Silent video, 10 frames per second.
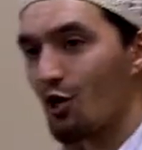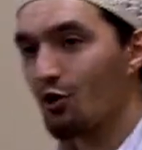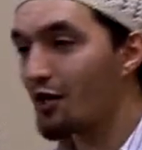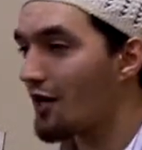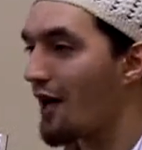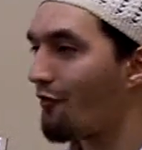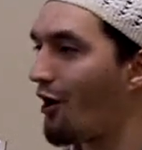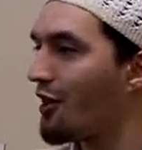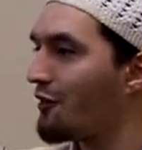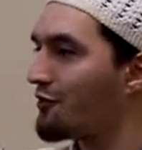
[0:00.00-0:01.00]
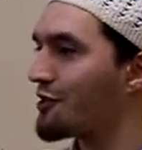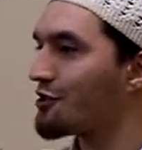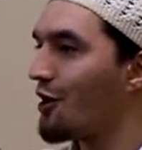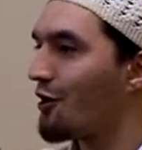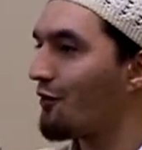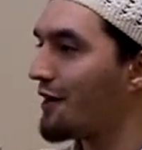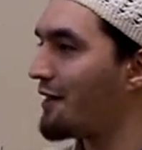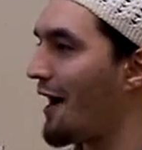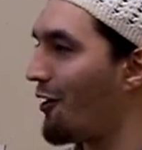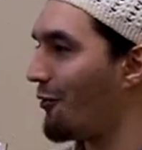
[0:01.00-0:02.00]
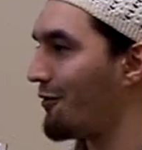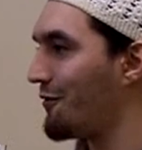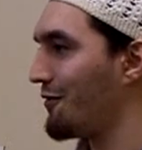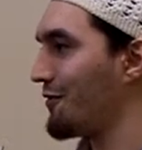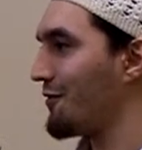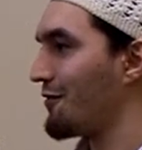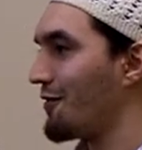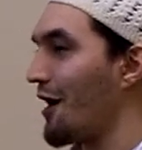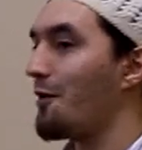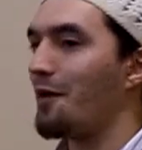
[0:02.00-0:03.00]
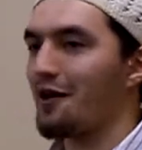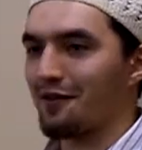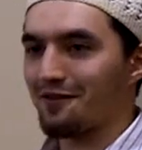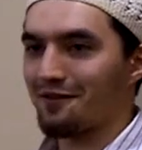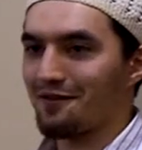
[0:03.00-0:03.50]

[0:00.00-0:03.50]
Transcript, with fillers: you can have all of this right now. How about it?